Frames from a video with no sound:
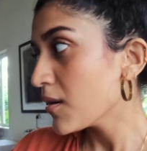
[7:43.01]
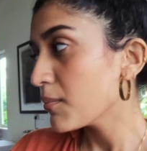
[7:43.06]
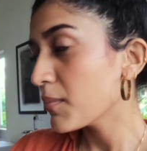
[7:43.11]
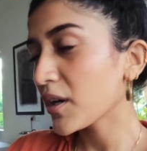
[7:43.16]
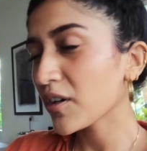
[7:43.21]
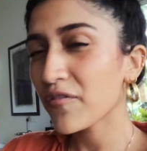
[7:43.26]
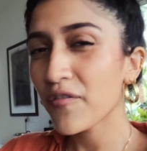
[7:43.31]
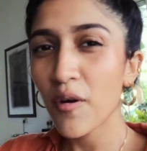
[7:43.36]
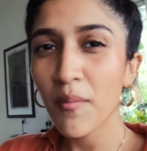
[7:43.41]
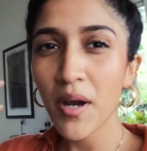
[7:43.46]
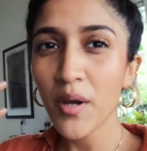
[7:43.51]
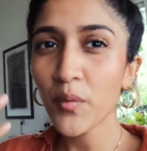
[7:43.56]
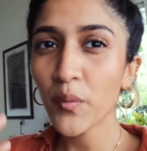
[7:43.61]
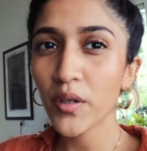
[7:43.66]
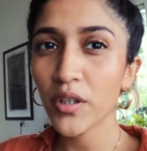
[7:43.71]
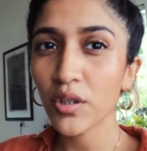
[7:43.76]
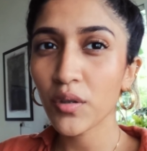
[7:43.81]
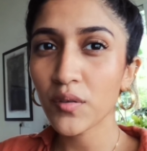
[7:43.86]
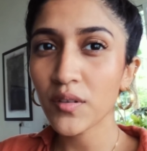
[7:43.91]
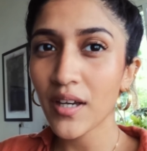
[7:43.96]
But for my
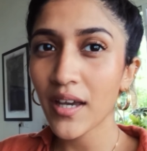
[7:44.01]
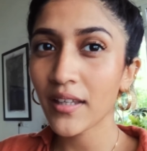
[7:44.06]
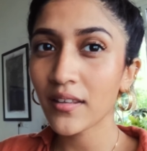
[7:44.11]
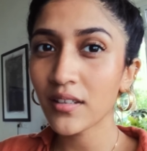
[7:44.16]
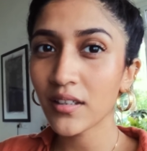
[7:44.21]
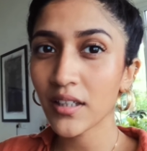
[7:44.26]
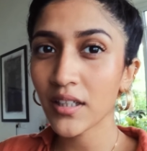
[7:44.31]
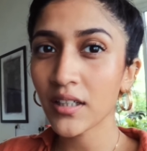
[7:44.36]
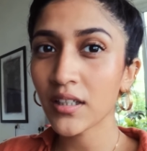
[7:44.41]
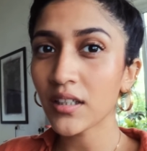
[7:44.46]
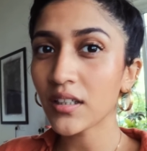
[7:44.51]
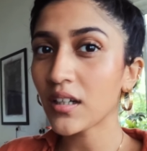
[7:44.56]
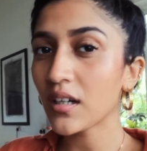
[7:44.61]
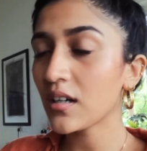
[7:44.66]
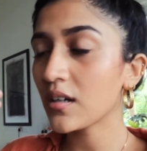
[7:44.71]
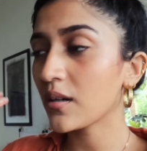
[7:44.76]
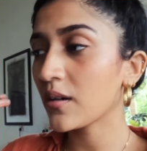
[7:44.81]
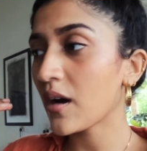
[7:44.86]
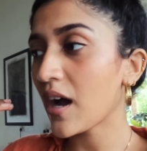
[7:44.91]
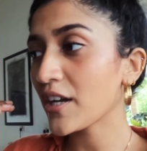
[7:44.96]
videos, I think
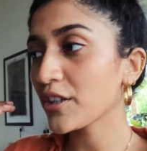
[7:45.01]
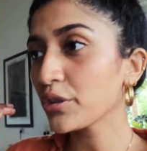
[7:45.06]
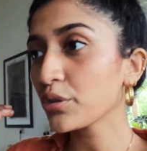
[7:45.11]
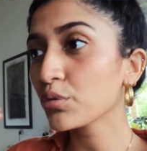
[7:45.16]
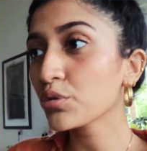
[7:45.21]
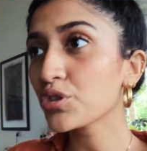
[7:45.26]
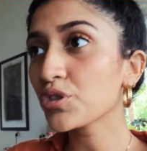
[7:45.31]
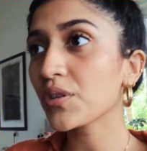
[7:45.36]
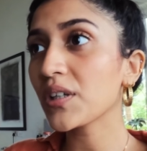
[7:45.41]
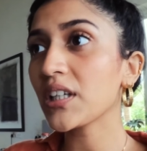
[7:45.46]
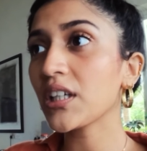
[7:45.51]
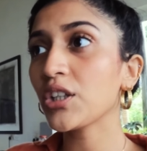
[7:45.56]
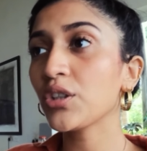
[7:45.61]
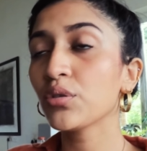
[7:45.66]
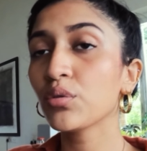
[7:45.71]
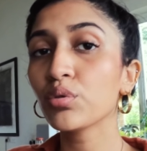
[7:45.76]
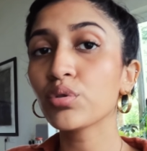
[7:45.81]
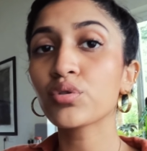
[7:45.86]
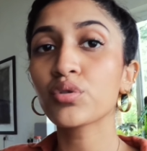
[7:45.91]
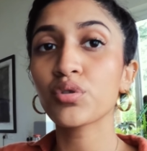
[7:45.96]
I usually
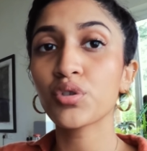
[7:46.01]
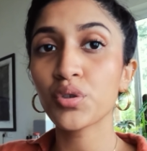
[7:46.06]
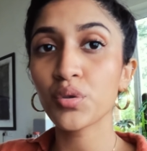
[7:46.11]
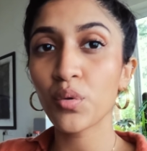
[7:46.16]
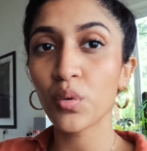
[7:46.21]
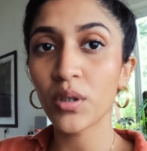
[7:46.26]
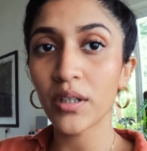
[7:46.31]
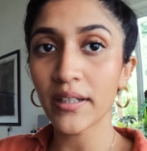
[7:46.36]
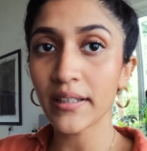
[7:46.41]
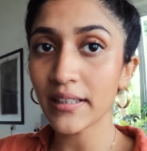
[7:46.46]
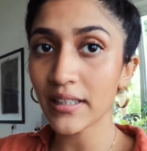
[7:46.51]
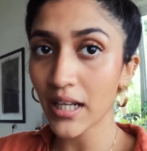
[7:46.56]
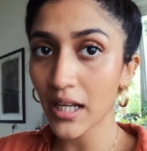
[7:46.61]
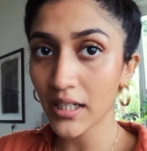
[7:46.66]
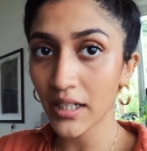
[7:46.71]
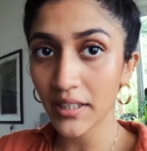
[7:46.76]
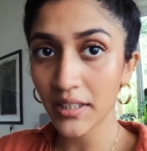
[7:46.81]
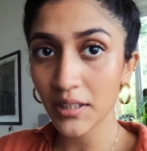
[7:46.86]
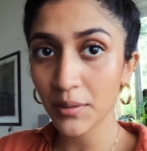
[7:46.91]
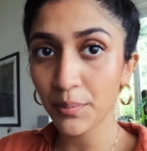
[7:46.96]
used to shoot in
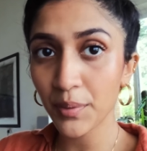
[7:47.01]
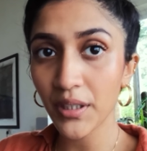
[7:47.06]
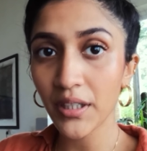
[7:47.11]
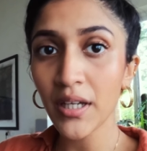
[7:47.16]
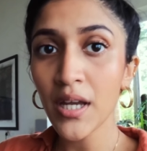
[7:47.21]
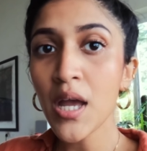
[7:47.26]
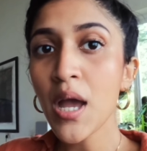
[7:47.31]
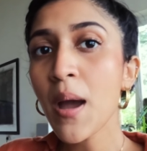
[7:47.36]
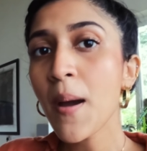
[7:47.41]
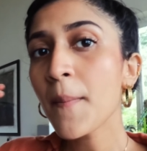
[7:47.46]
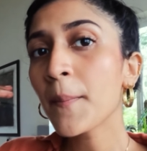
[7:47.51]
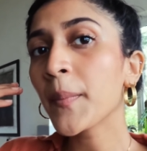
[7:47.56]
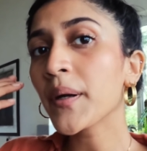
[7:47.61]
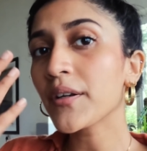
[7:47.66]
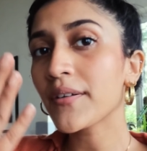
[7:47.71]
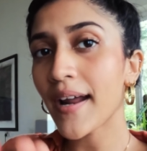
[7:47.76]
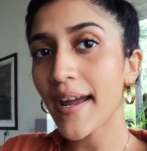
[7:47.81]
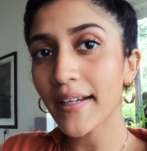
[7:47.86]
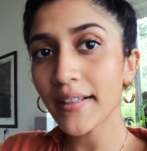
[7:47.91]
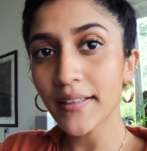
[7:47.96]
1080p,
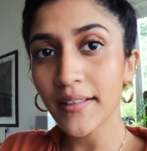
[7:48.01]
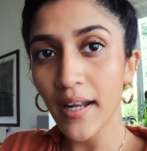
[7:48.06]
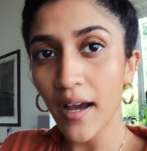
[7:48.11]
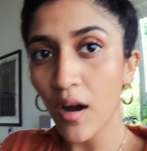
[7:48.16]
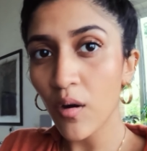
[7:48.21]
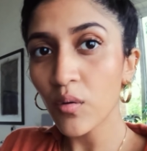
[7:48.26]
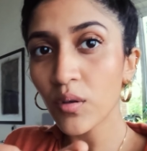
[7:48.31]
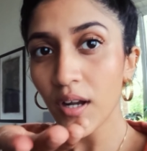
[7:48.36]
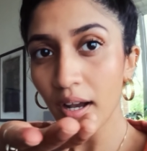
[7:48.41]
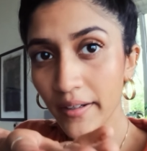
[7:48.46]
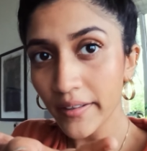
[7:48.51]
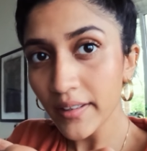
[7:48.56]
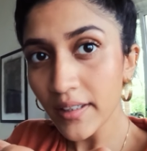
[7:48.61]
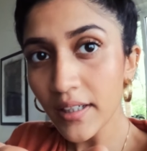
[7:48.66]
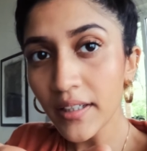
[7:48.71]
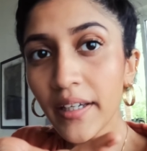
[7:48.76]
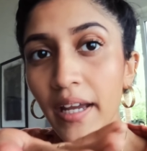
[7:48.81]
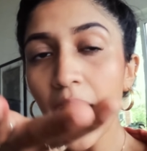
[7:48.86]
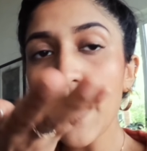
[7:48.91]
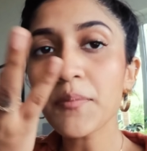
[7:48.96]
but right now
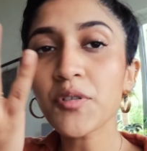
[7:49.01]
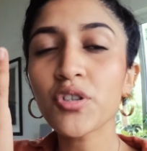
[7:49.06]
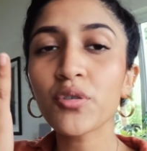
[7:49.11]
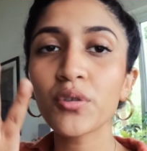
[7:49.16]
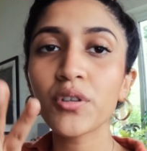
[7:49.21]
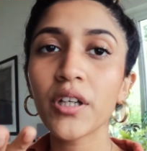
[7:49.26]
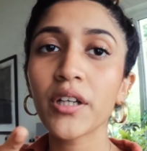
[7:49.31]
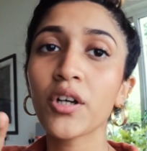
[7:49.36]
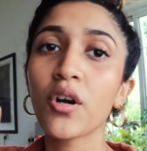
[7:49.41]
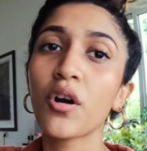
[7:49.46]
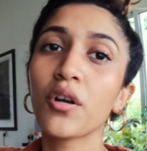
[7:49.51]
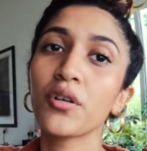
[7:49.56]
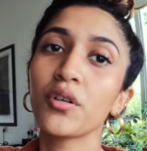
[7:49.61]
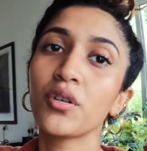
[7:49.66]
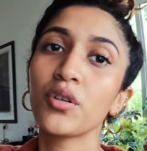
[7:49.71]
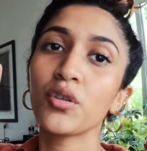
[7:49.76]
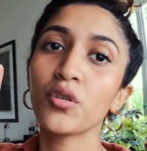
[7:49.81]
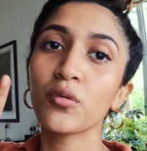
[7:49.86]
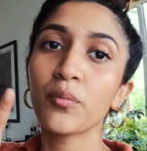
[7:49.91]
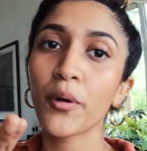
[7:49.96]
currently I'm shooting on
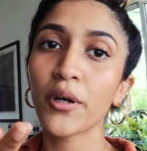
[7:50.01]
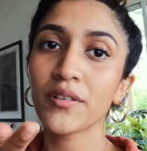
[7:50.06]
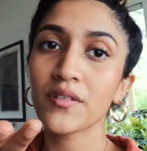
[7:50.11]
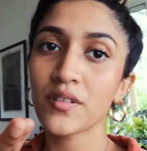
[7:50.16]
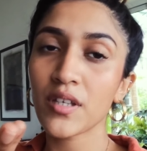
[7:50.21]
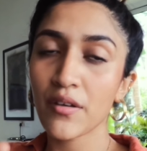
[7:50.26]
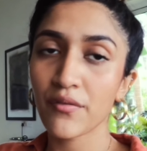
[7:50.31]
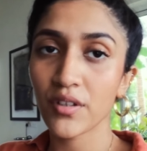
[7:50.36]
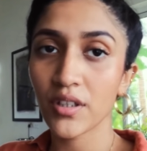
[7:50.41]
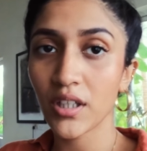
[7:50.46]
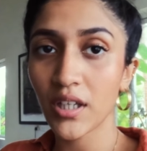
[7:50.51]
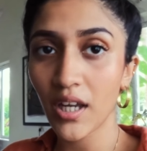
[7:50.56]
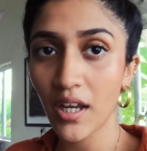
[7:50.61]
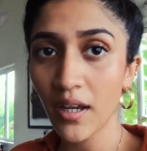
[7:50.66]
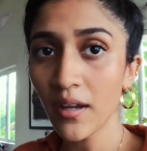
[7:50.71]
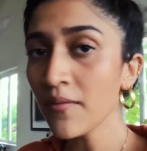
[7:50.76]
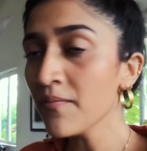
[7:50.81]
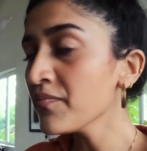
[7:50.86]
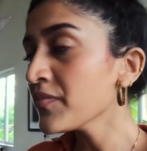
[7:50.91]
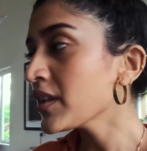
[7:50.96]

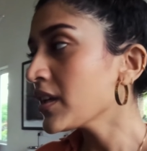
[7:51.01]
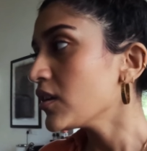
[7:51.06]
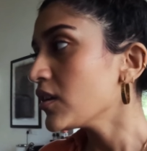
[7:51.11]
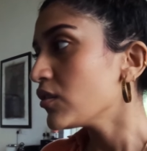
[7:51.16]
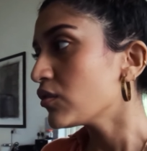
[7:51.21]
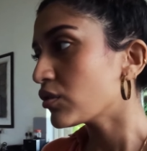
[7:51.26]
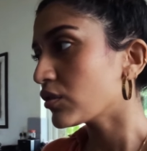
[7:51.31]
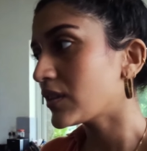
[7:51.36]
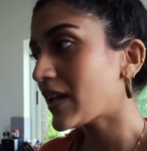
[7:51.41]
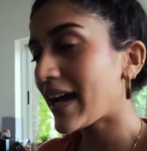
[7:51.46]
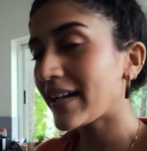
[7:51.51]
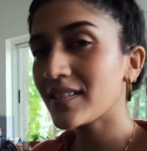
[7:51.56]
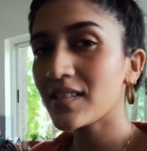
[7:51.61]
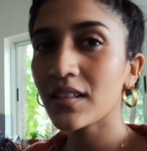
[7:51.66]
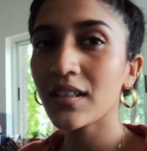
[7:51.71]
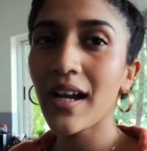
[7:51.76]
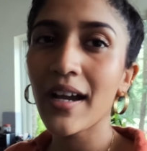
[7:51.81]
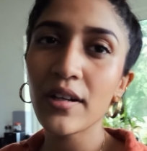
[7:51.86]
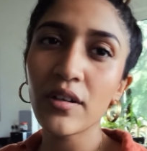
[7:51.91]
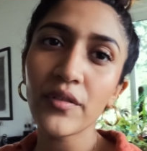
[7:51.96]
2.7K, so
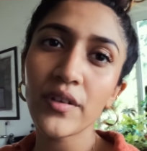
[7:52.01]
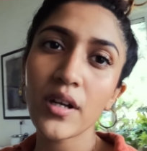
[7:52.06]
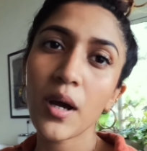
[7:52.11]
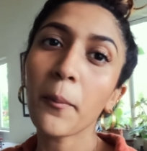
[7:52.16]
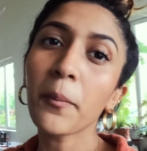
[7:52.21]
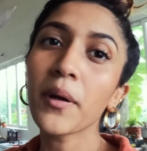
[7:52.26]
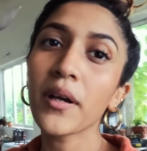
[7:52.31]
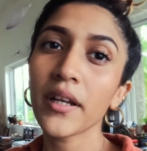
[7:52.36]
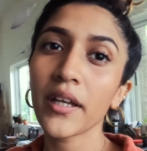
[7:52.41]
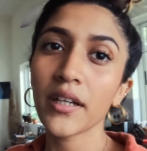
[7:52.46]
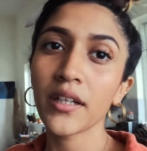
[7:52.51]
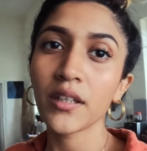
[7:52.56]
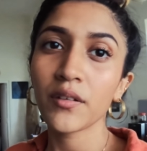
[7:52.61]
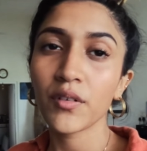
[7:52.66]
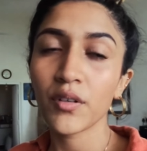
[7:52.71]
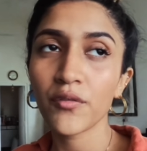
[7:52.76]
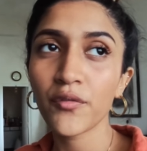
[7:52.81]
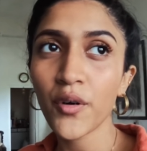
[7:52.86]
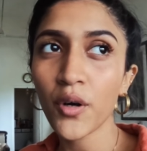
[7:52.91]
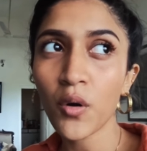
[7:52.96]
that's kind of an upgrade
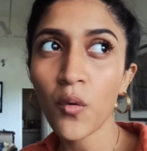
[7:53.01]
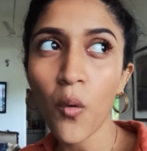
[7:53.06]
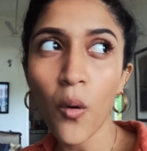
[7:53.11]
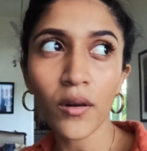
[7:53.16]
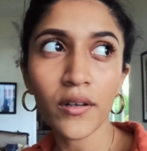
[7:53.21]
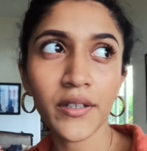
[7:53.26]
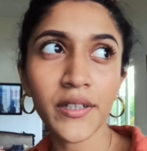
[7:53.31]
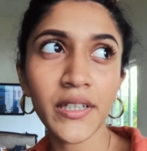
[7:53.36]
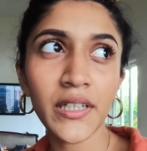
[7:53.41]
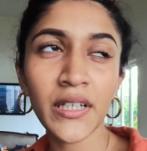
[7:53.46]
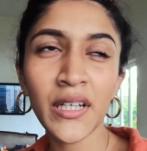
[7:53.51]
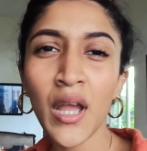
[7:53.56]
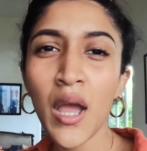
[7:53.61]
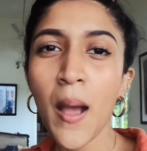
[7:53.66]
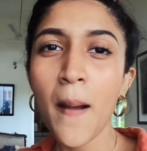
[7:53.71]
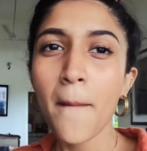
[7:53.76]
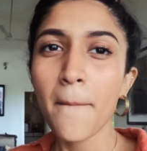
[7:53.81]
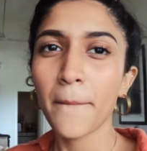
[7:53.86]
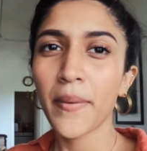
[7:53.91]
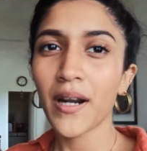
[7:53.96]
even for quality.
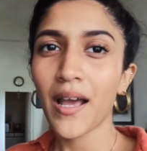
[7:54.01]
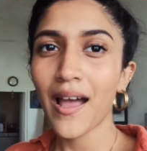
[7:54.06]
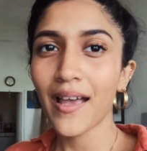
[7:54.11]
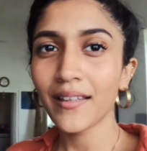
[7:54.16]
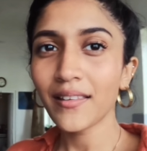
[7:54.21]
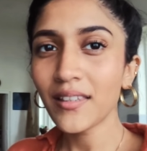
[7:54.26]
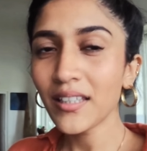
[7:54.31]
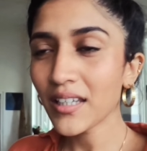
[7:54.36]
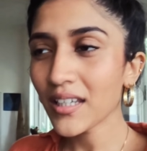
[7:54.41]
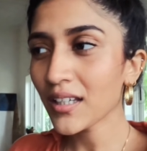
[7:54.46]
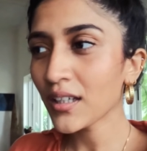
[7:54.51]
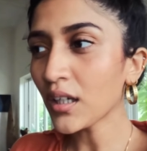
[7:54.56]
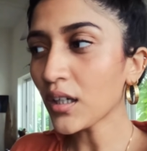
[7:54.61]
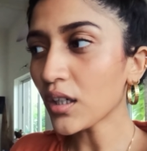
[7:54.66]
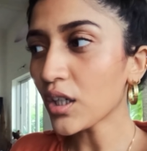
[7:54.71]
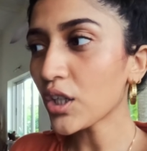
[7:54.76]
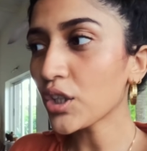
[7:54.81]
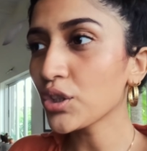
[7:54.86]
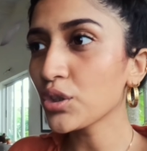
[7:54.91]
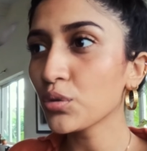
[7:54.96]
But I think
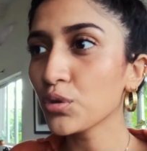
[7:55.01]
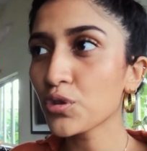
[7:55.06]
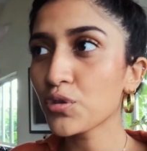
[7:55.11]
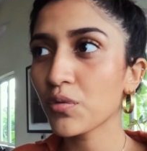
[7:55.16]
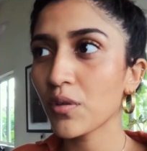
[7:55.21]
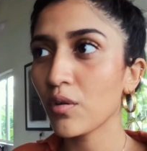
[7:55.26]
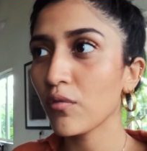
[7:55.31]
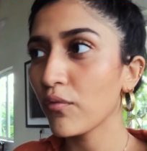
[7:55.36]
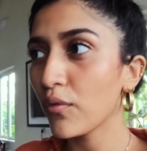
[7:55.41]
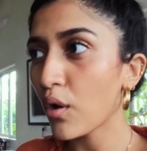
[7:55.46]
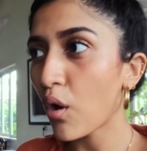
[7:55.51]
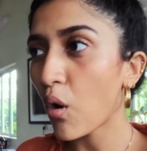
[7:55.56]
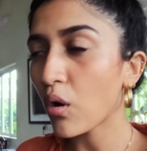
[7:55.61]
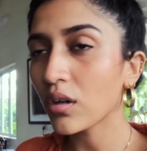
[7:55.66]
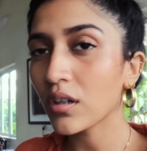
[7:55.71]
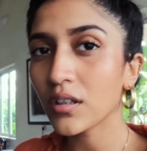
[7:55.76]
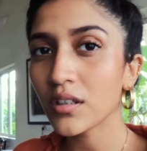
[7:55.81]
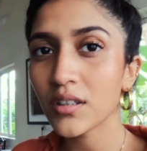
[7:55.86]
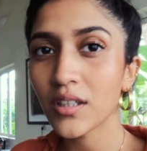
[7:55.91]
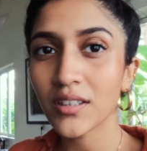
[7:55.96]
a usual
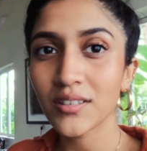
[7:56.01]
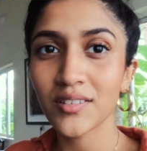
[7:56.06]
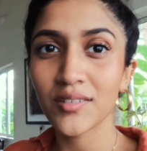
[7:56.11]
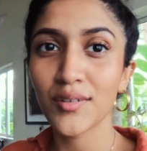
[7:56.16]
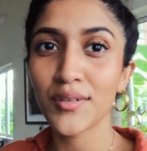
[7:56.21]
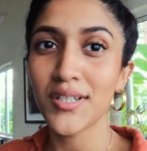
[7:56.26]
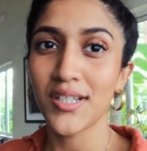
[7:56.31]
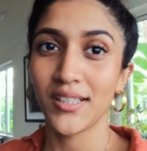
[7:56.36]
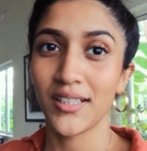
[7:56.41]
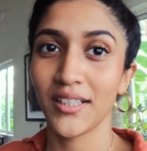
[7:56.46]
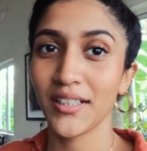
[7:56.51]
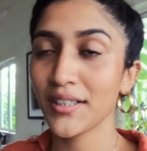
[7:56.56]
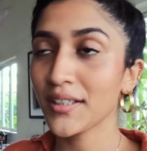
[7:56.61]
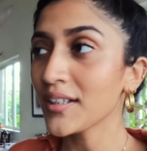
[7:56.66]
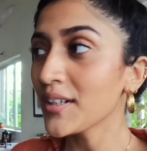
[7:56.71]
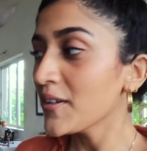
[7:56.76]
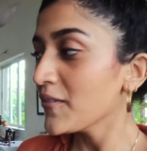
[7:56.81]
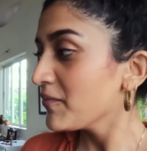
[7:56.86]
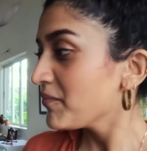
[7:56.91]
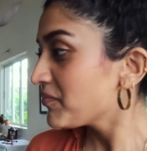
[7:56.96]
vlogger doesn't
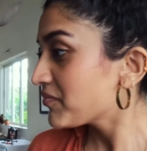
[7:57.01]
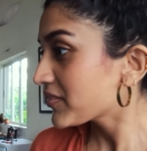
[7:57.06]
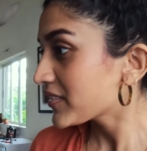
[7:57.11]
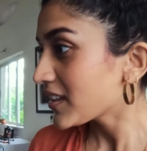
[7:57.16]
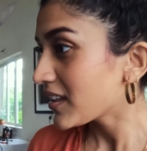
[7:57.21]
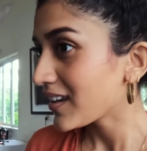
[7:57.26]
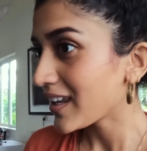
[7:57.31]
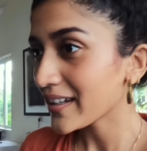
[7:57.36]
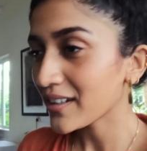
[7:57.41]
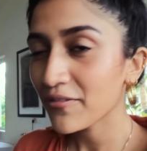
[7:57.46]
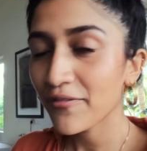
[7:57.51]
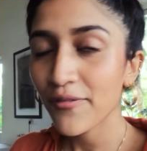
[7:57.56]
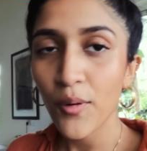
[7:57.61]
need like